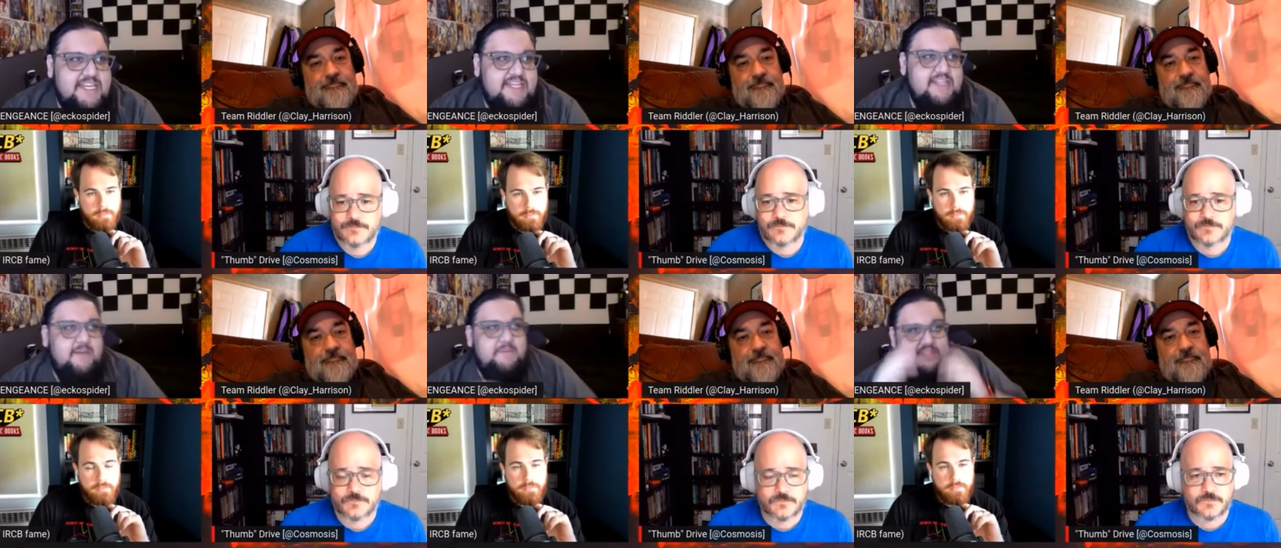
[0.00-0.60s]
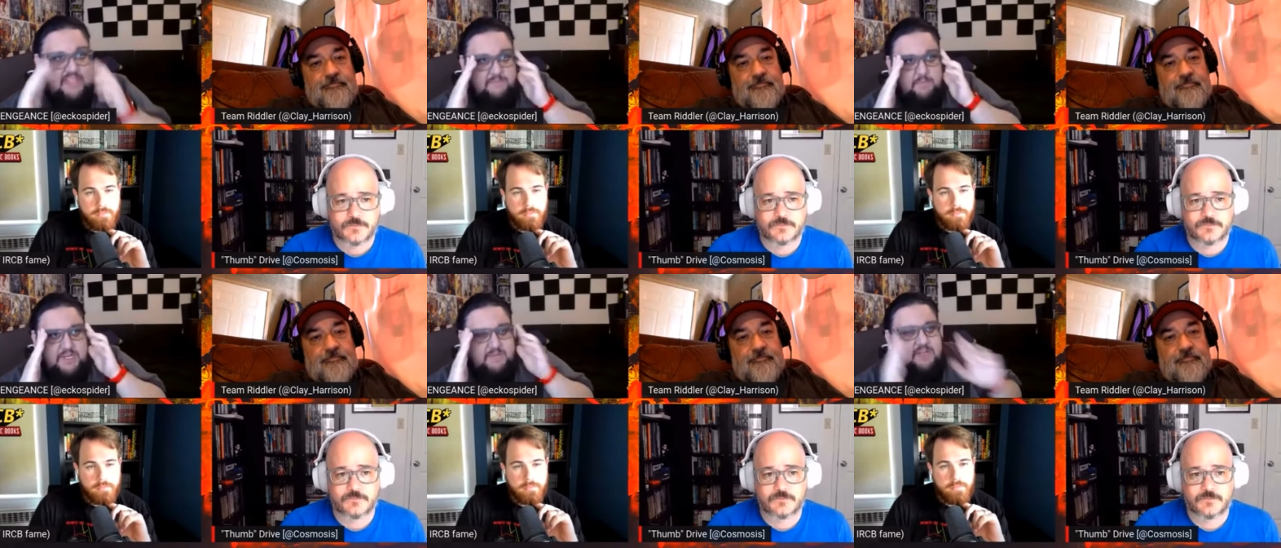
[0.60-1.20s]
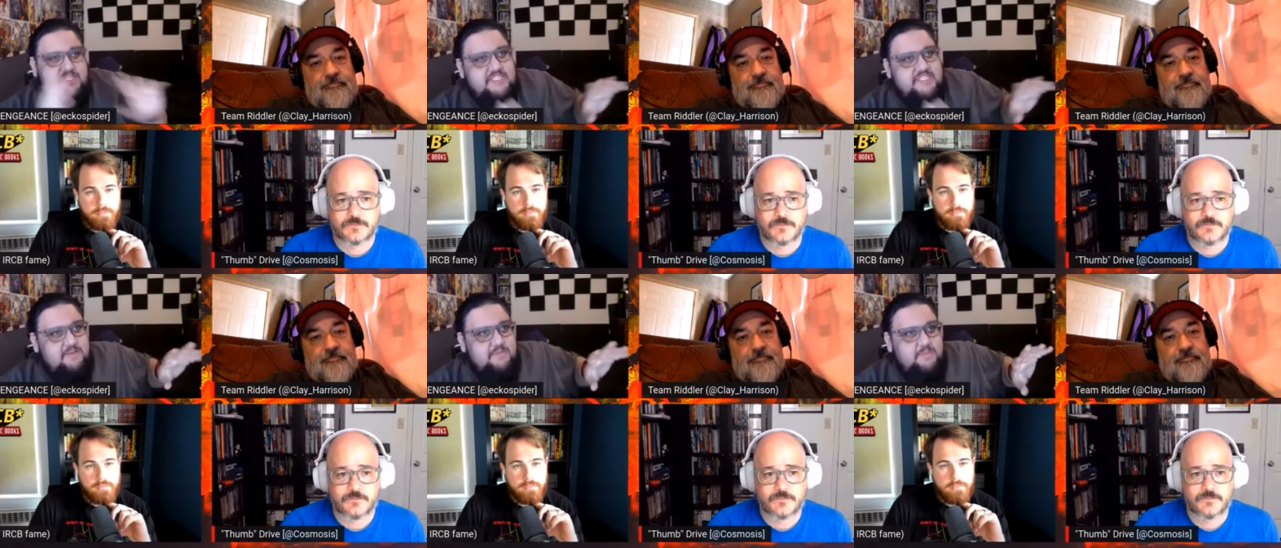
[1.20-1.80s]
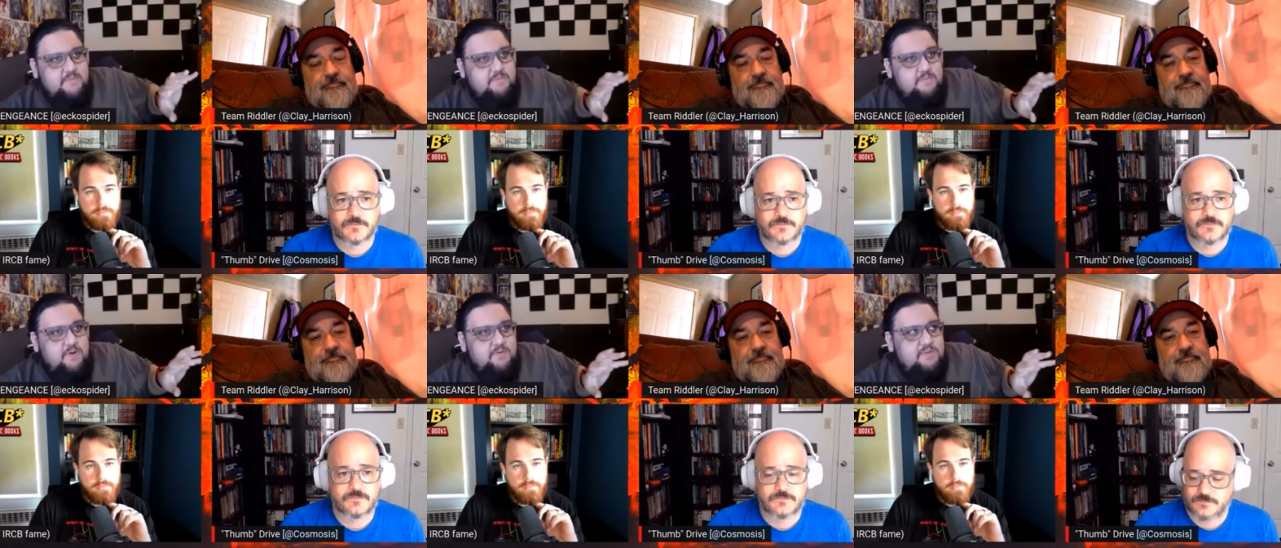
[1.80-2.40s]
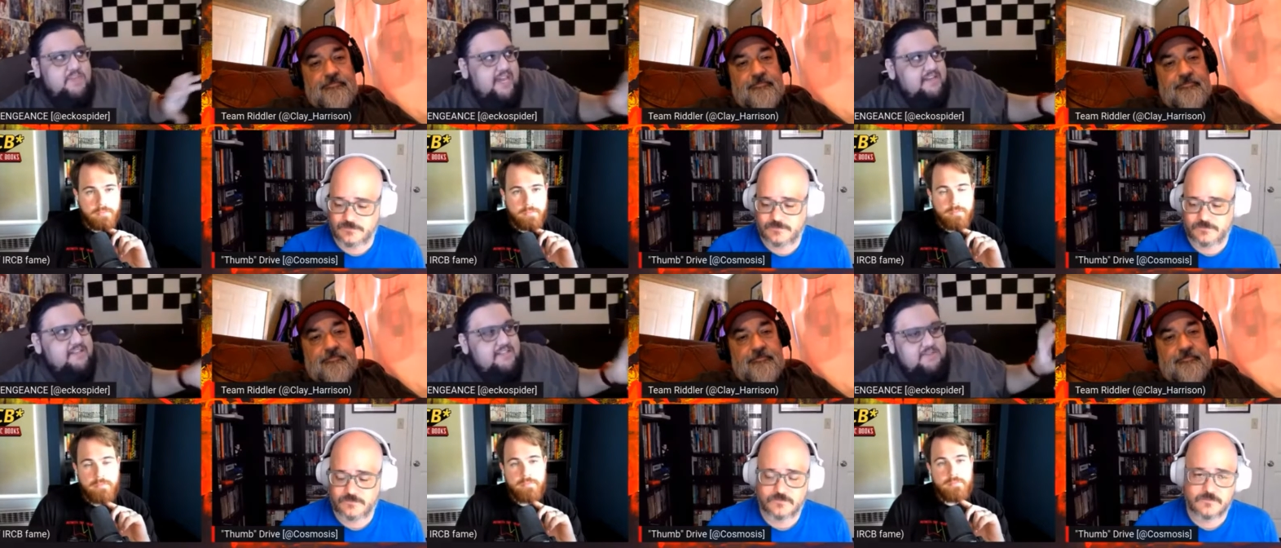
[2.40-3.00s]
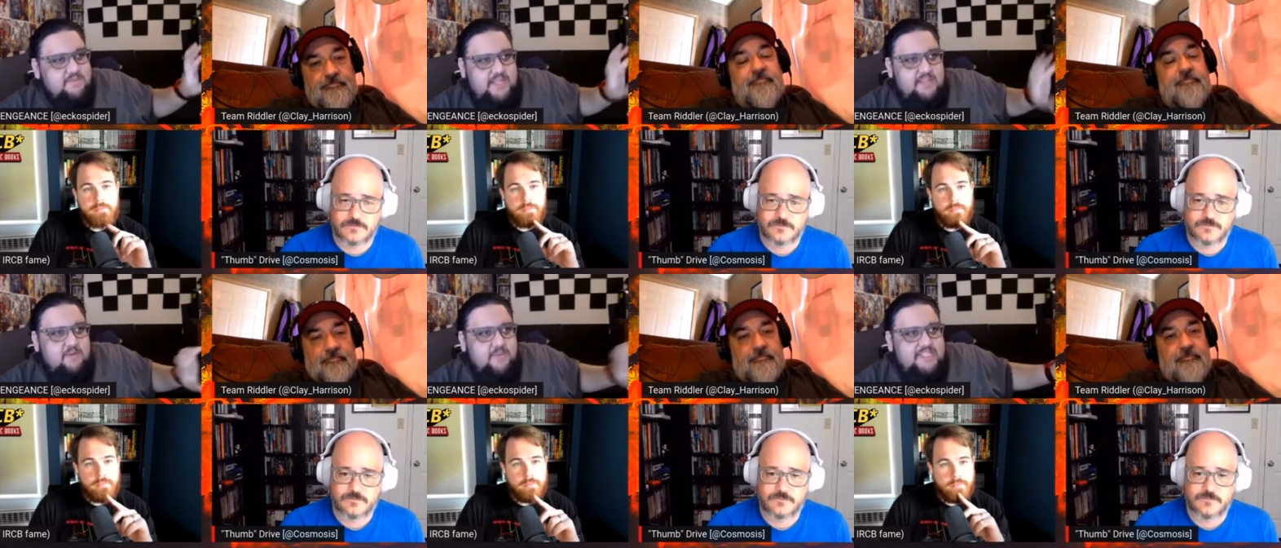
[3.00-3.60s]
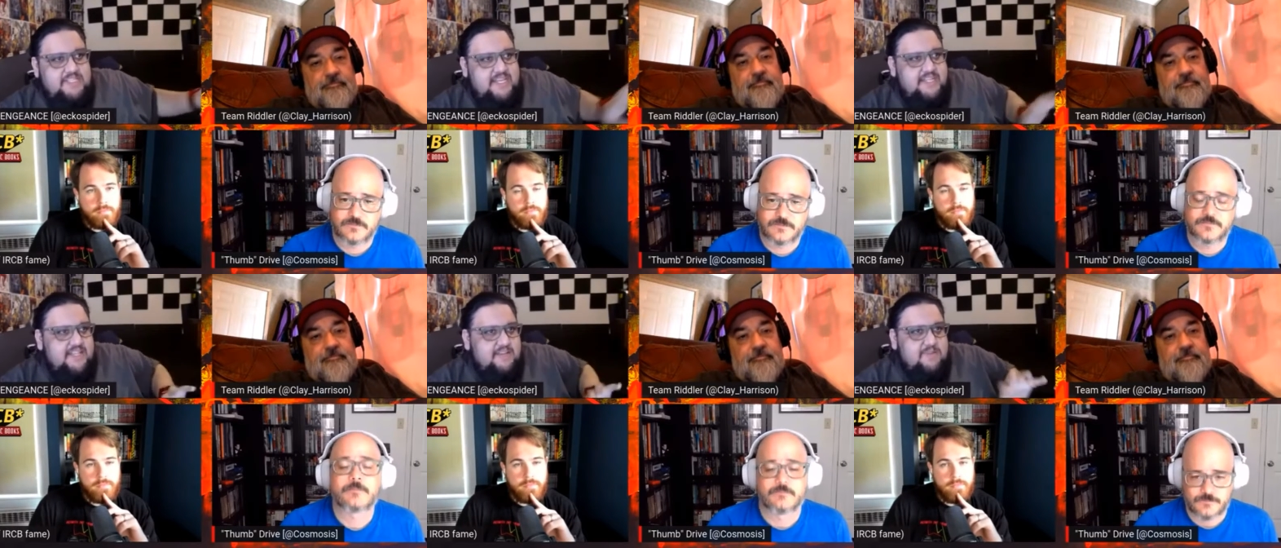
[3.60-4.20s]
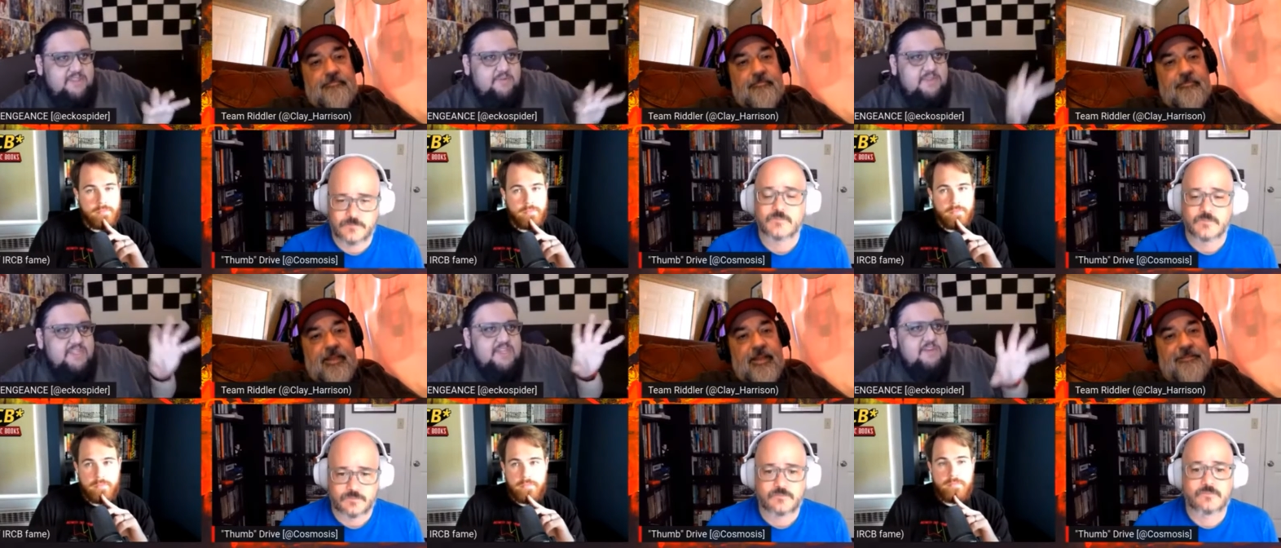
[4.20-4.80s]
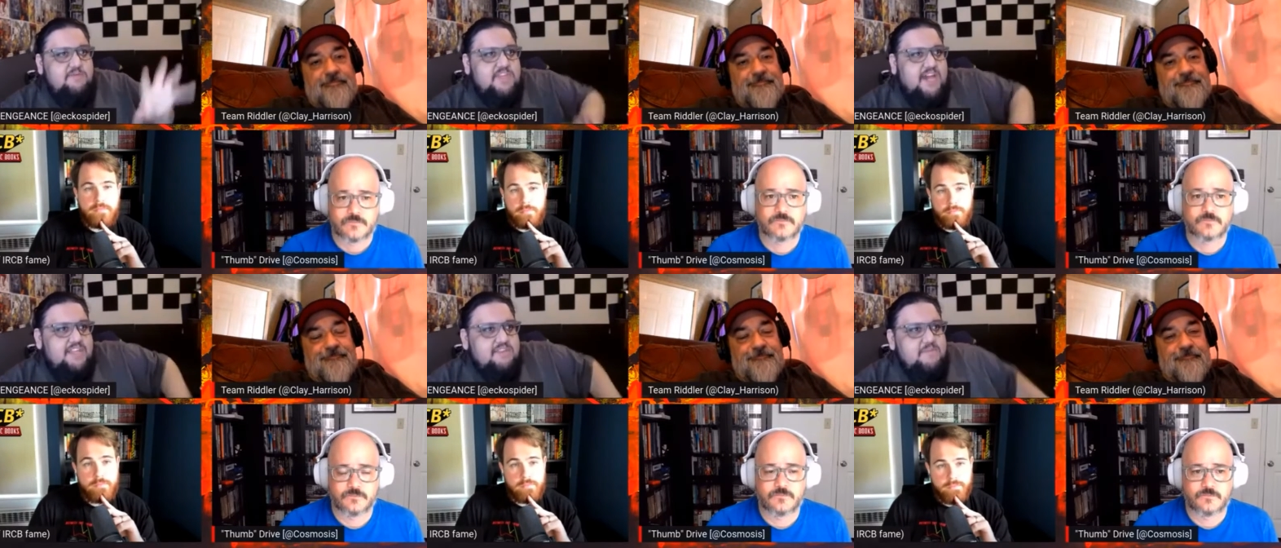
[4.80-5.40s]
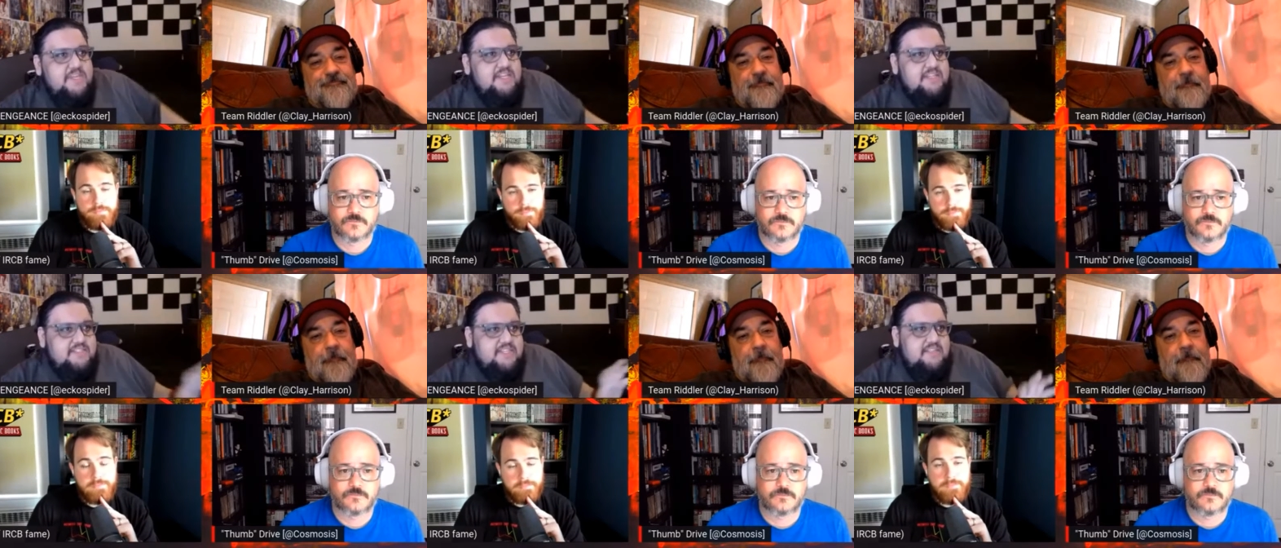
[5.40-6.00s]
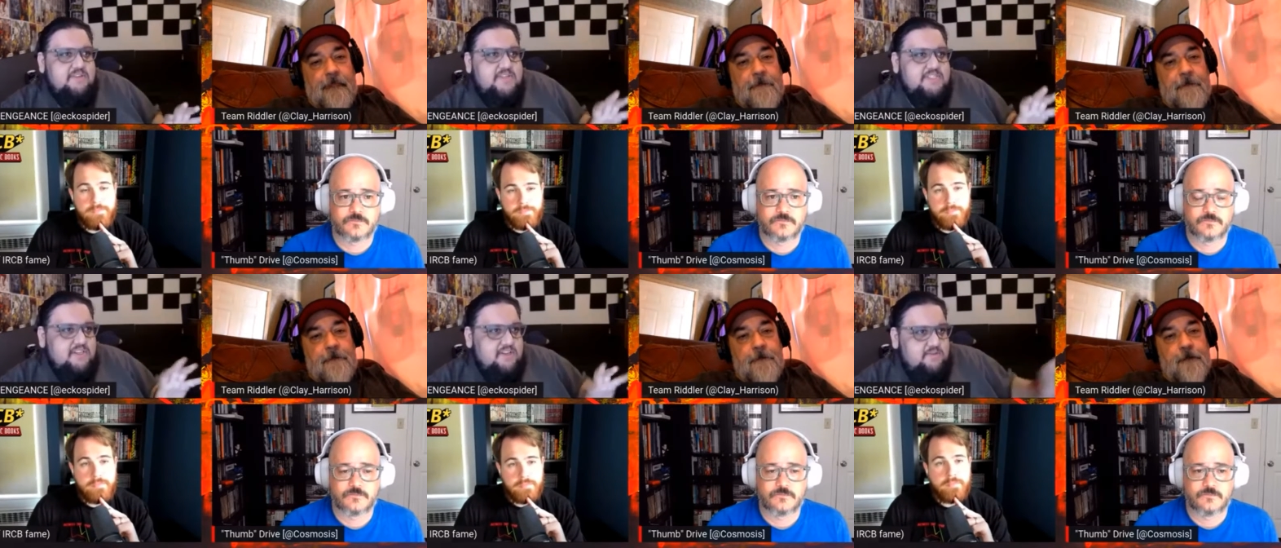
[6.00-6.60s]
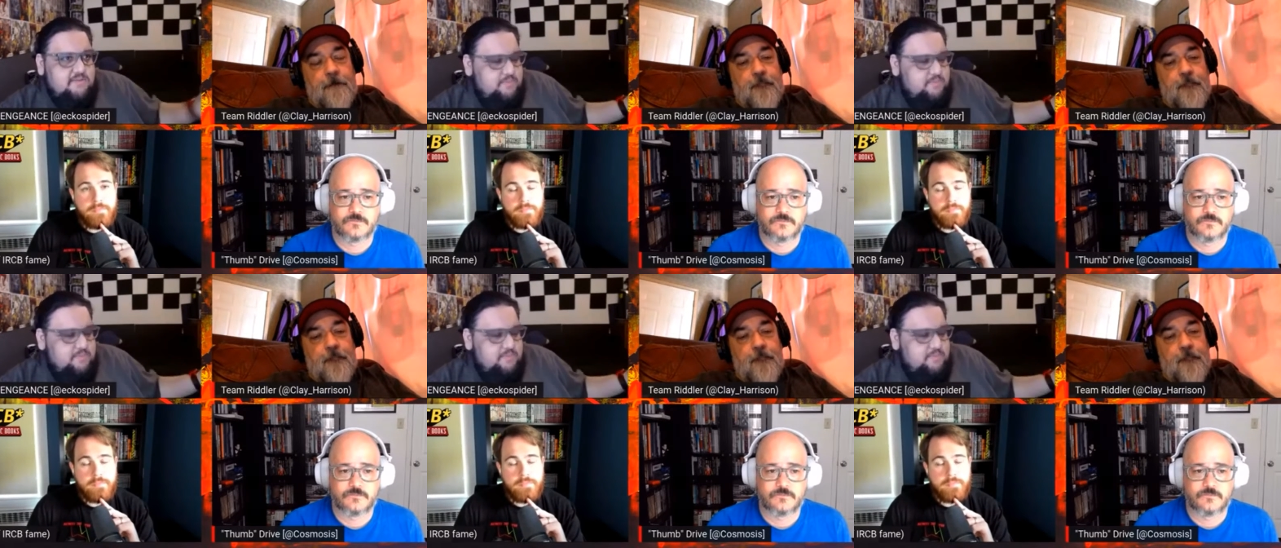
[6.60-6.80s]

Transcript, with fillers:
Speaker 1: like I mean they've pretty much set up both Cataclysm and No Man's Land like with with yeah. with Gotham being in the state there is it could